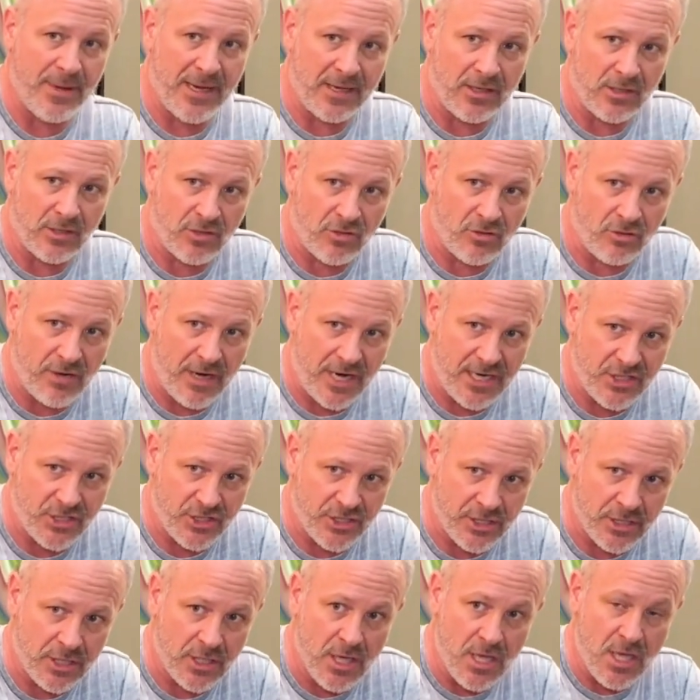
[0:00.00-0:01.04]
I make a
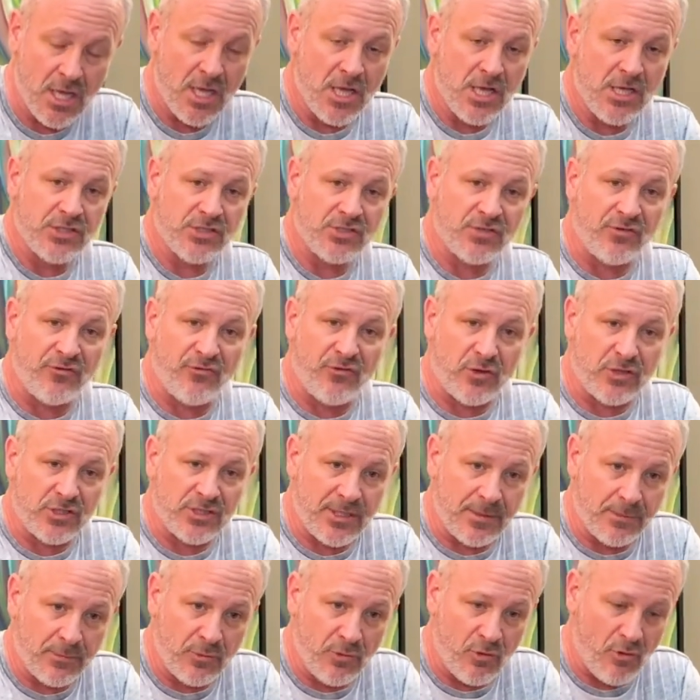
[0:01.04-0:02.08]
correction. So
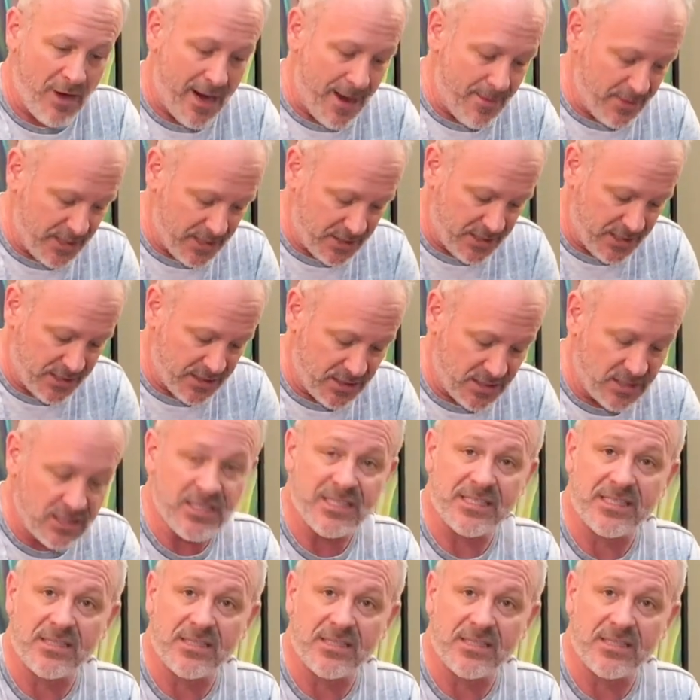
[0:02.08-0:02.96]
first I'm grabbing the